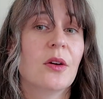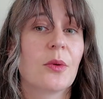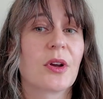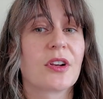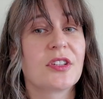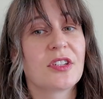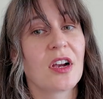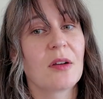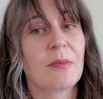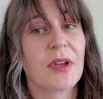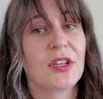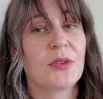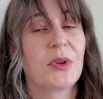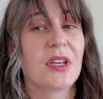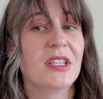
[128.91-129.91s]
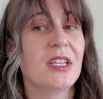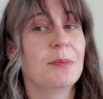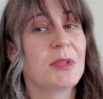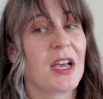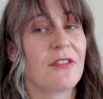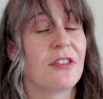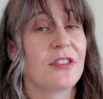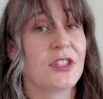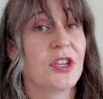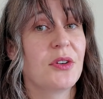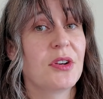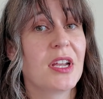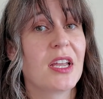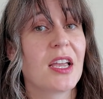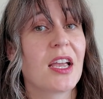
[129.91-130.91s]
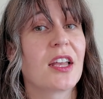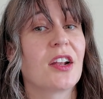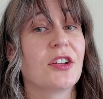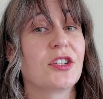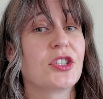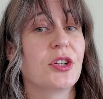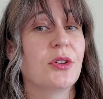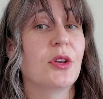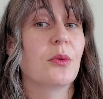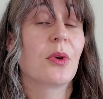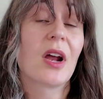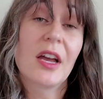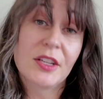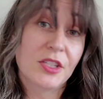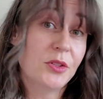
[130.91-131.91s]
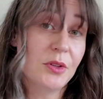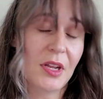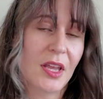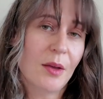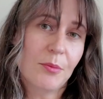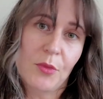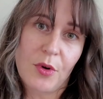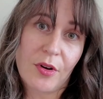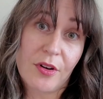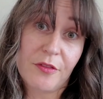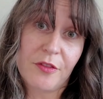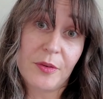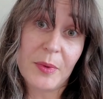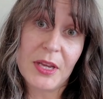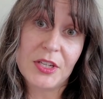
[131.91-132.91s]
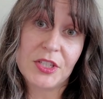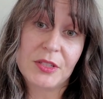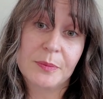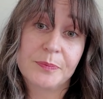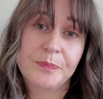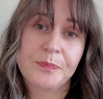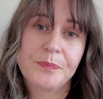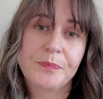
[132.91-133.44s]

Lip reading: We're going to start by doing a deep dive of the zoning, and I'll show you what I do to get more information.